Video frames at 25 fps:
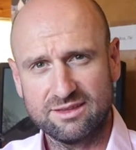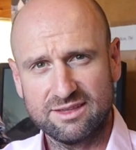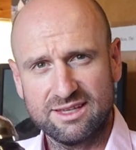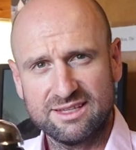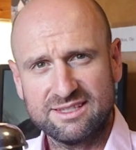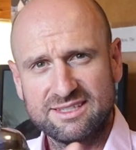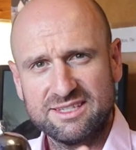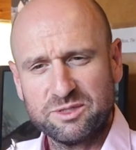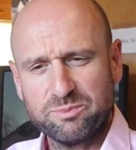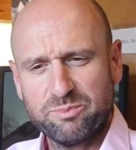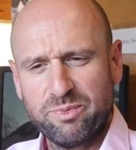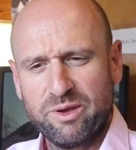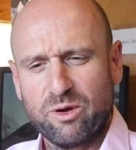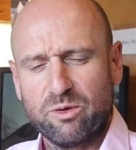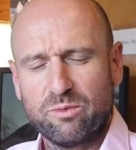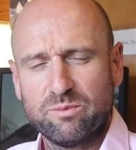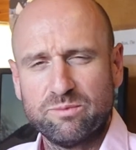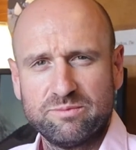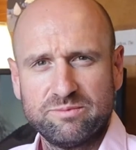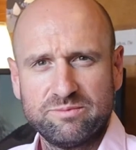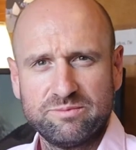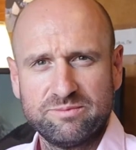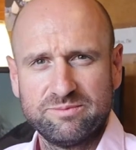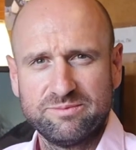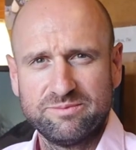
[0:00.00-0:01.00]
It's this bell.
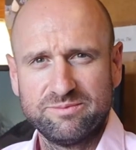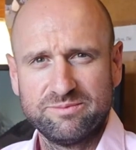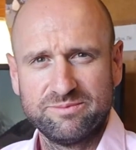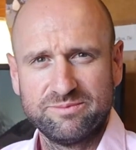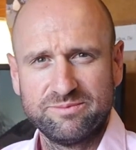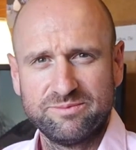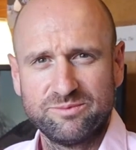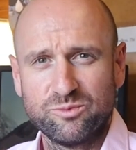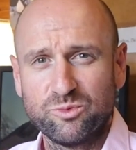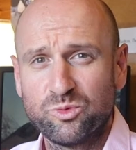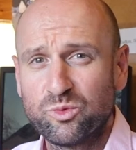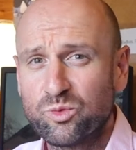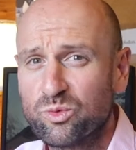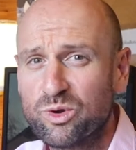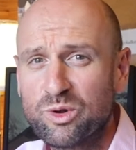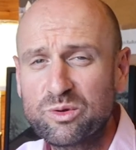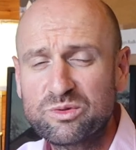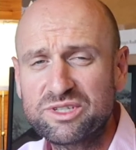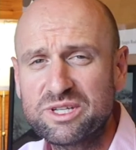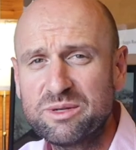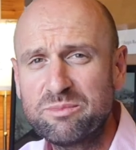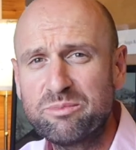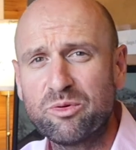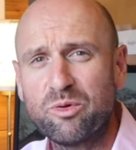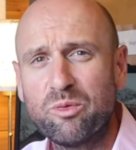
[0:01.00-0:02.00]
Real
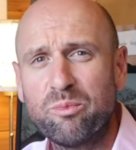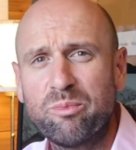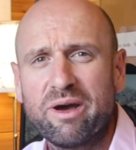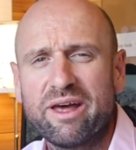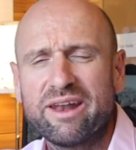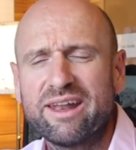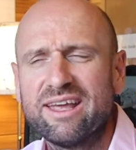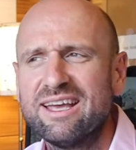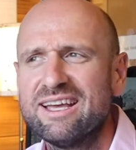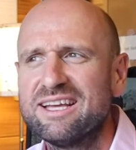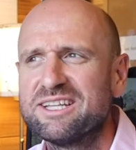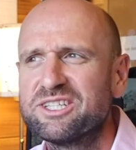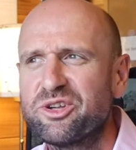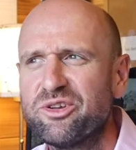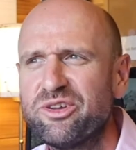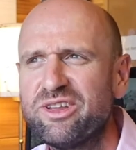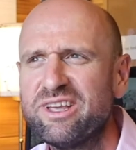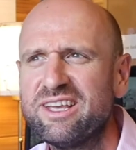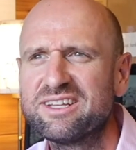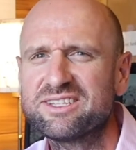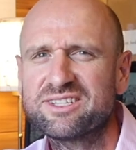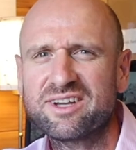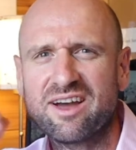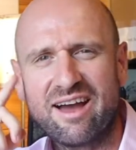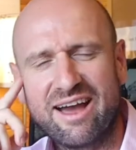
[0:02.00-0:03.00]
simple, but don't you
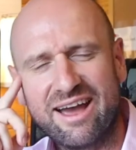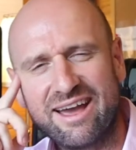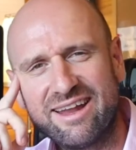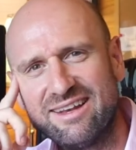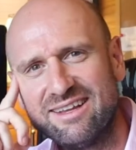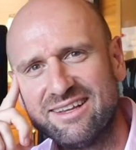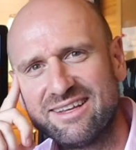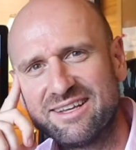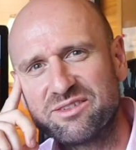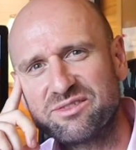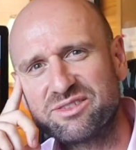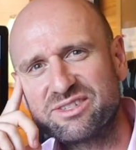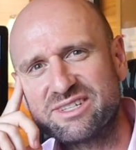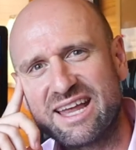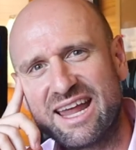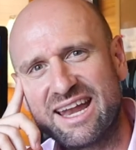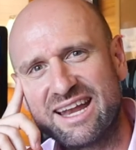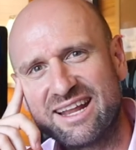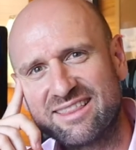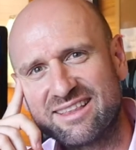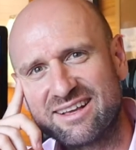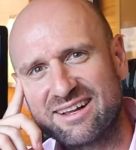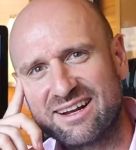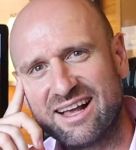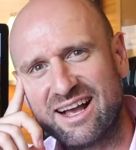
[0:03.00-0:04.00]
get tired of
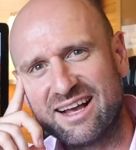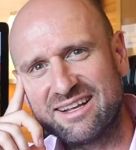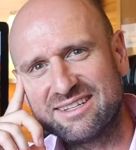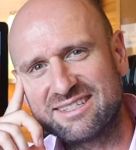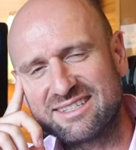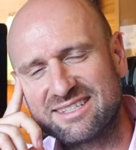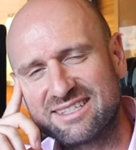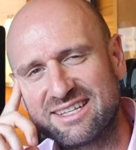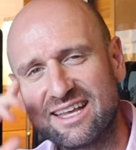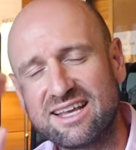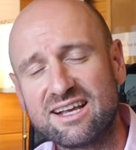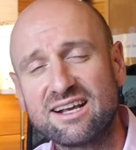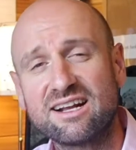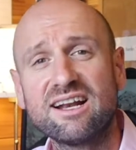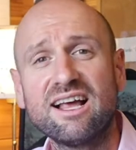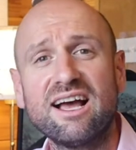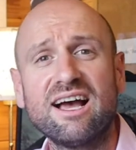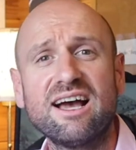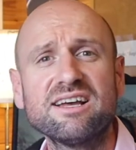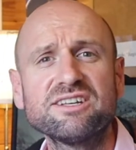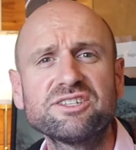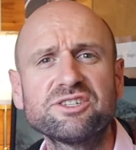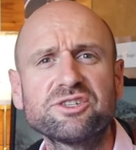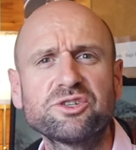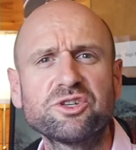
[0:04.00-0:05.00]
standing at the class and saying,
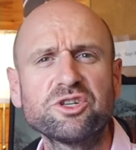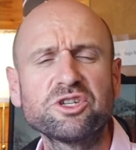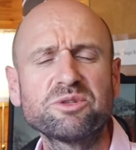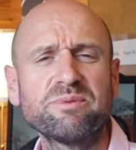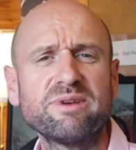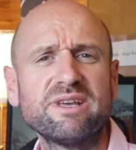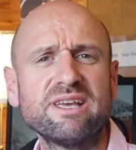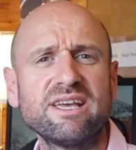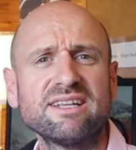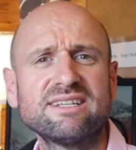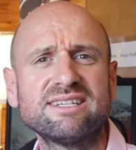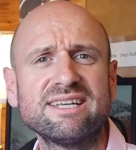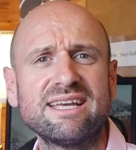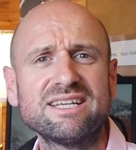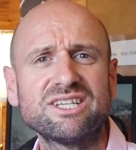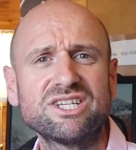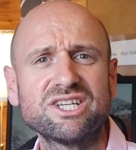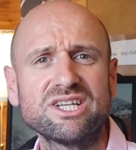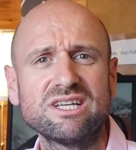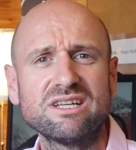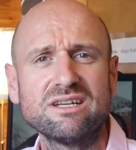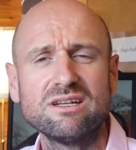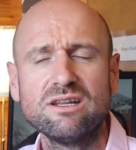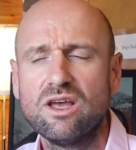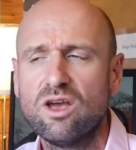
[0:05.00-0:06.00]
class, excuse me,
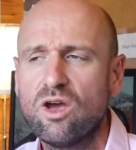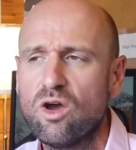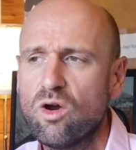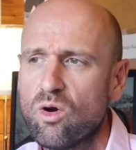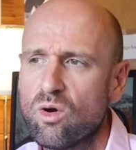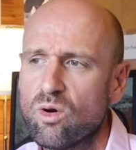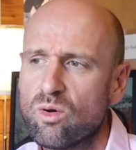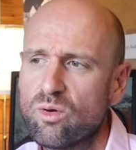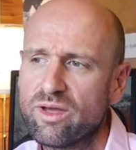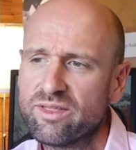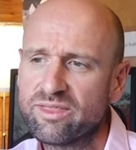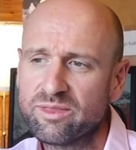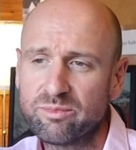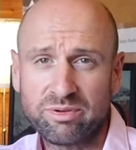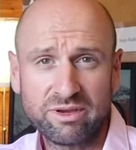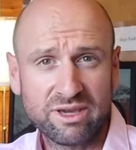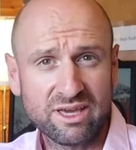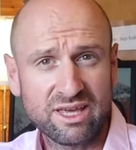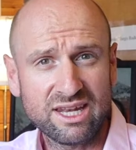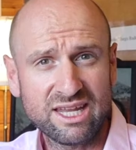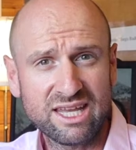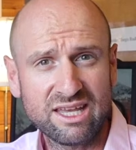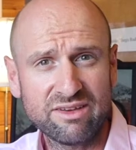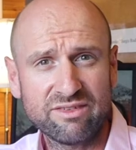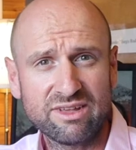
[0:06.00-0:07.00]
attention, at the
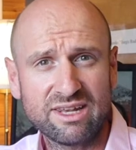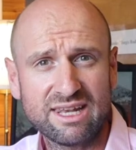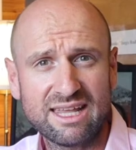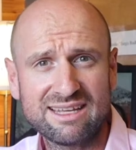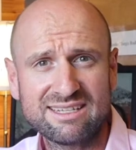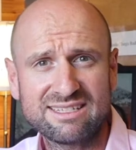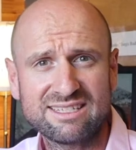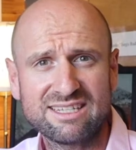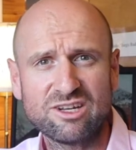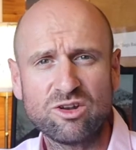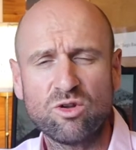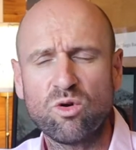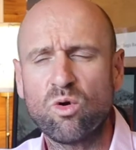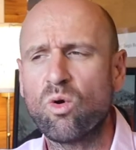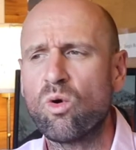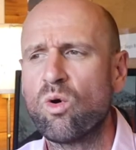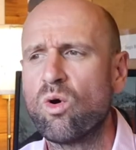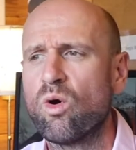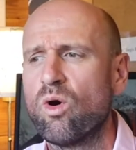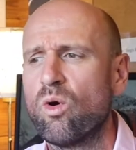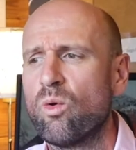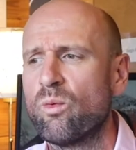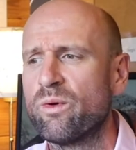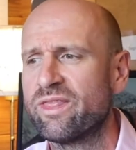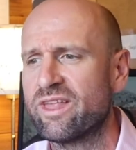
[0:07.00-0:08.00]
beginning of a lesson,
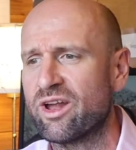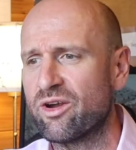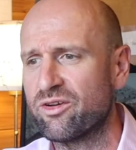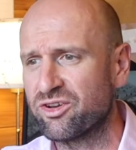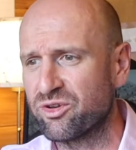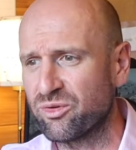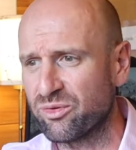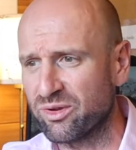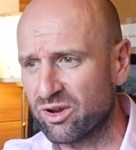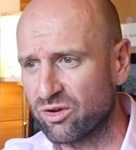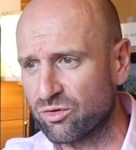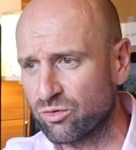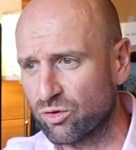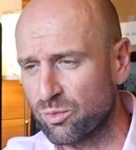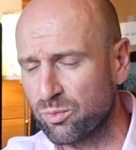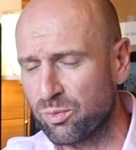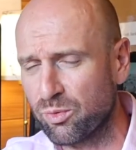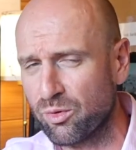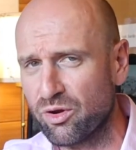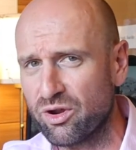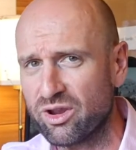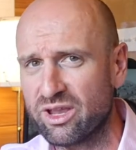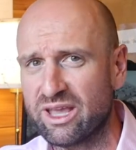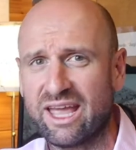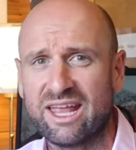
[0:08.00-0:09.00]
or when they're doing group
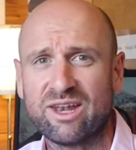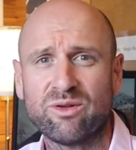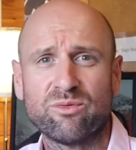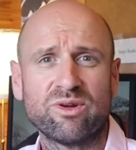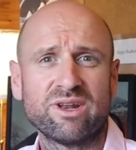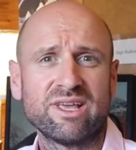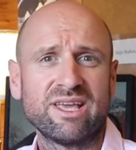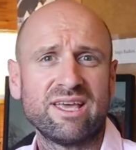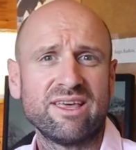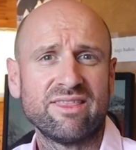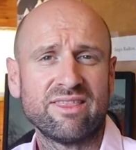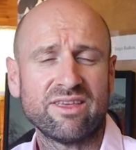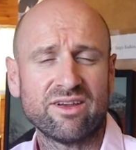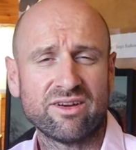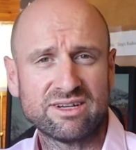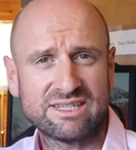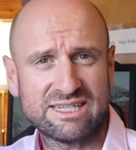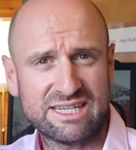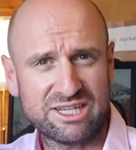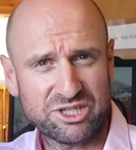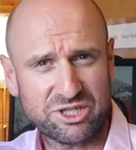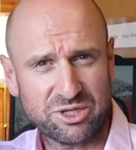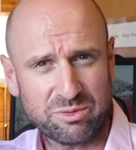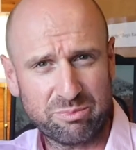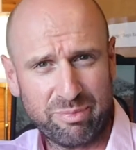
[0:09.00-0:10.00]
work and you want to get their
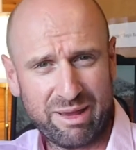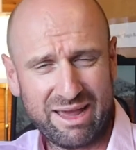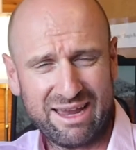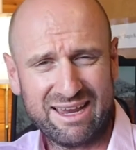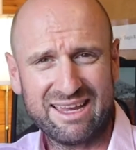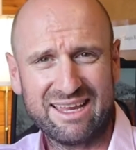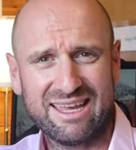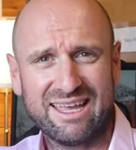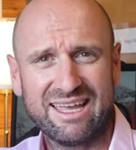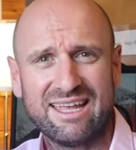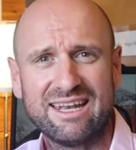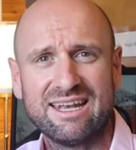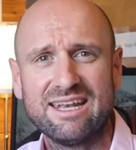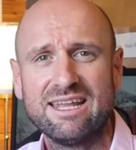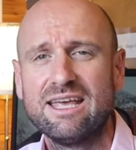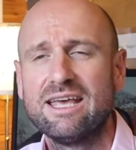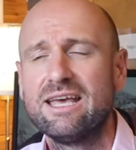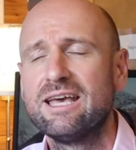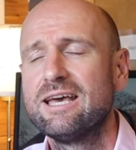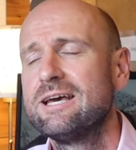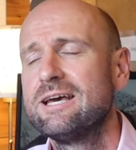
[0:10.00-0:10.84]
attention back again?